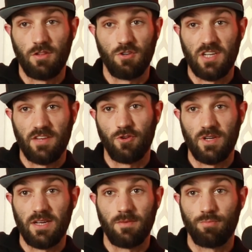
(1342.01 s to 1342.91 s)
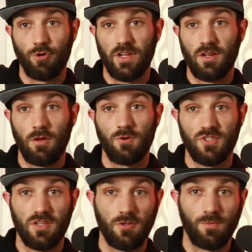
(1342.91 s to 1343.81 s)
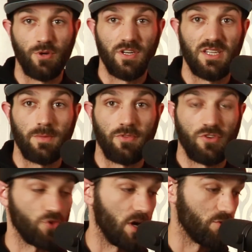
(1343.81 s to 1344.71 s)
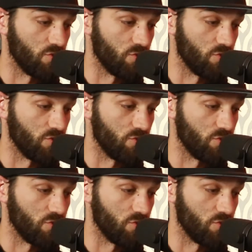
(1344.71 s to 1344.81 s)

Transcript: It looks like they're getting pretty close and they're pretty deep in the trial.